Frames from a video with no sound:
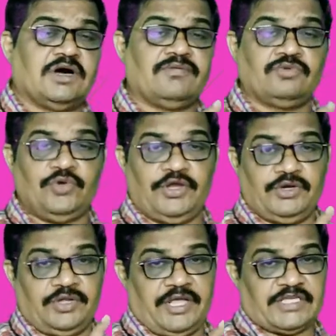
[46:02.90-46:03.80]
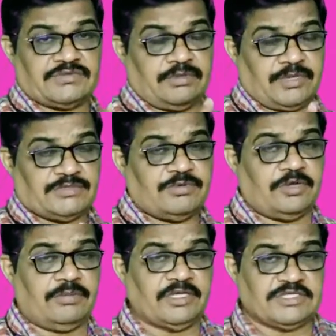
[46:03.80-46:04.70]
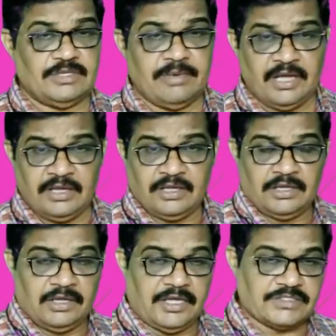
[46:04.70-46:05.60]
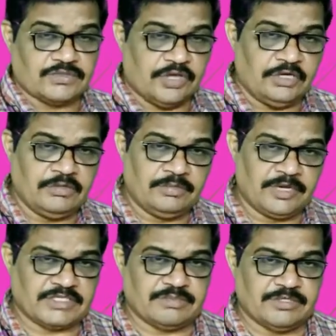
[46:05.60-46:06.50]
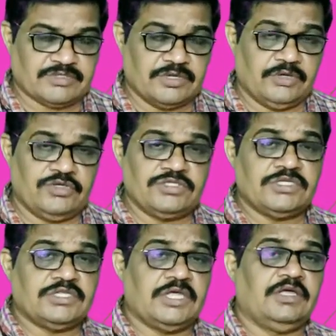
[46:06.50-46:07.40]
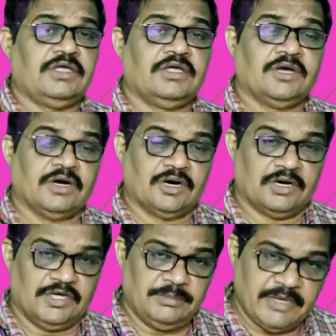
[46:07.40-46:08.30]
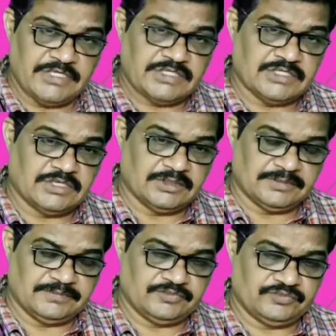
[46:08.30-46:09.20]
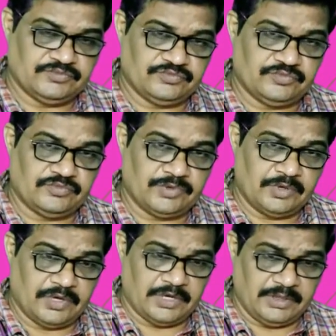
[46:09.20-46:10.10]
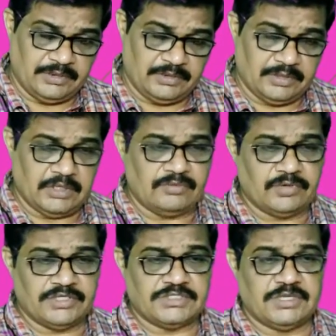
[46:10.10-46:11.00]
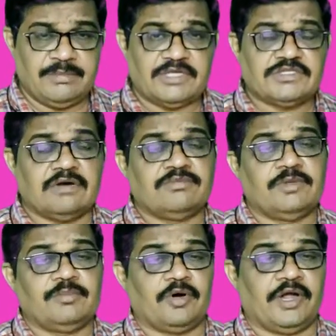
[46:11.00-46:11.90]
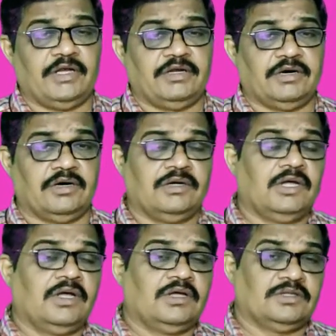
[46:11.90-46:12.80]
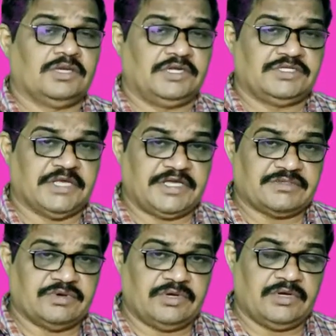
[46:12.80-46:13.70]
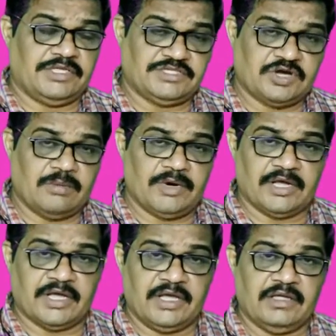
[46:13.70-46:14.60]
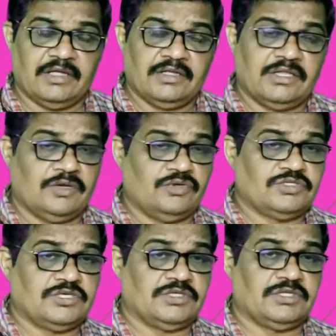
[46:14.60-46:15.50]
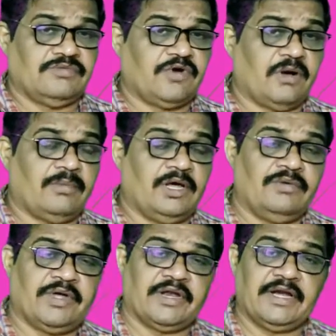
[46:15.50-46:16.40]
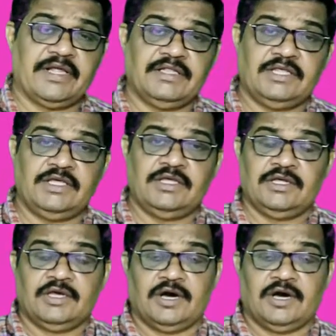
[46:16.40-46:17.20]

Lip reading: of 2 into x1 plus b1 plus c by a square plus b square. Using the image, what is the image of the point that is x1 h, k. Then using the formula we are getting the